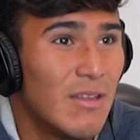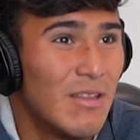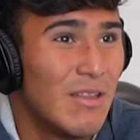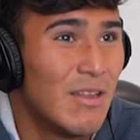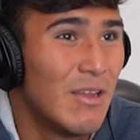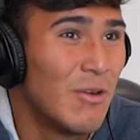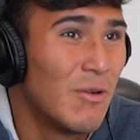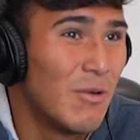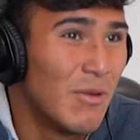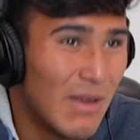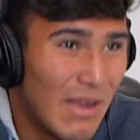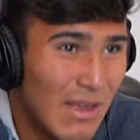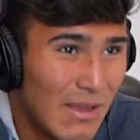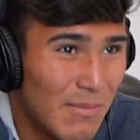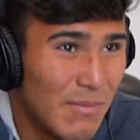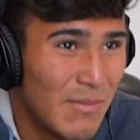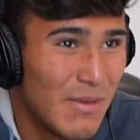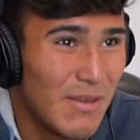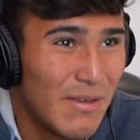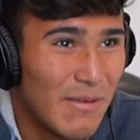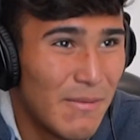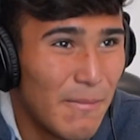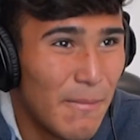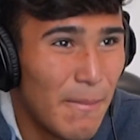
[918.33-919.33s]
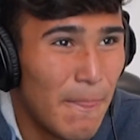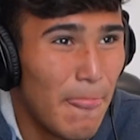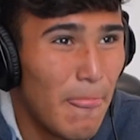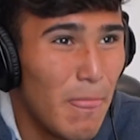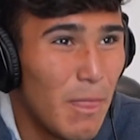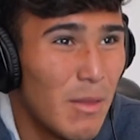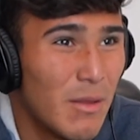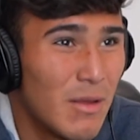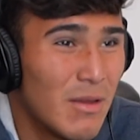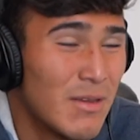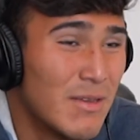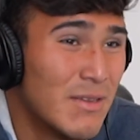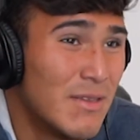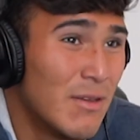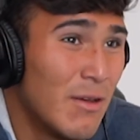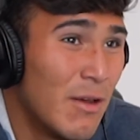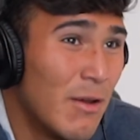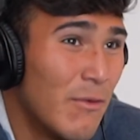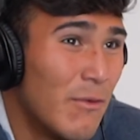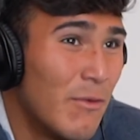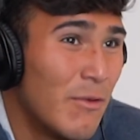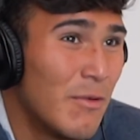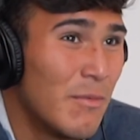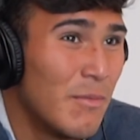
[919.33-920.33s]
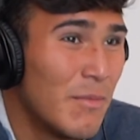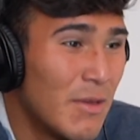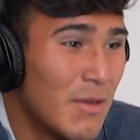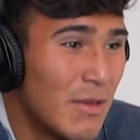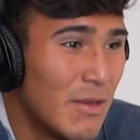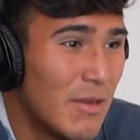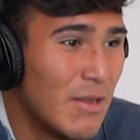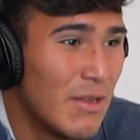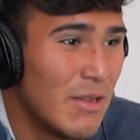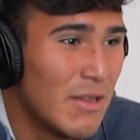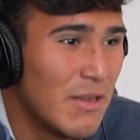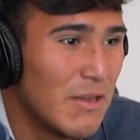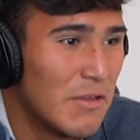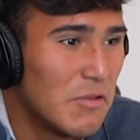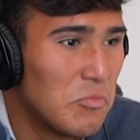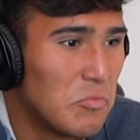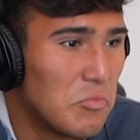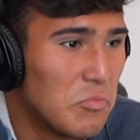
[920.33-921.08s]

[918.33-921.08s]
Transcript: they don't like me because they offered me like